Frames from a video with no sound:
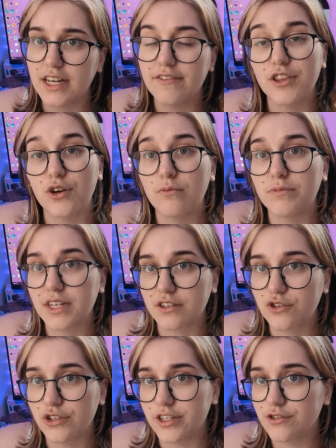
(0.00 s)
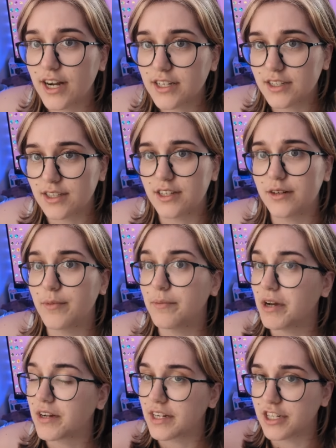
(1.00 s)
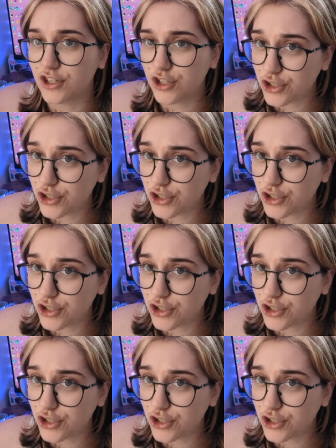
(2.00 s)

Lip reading: Even though I'm sexually attracted to them, I'm not going to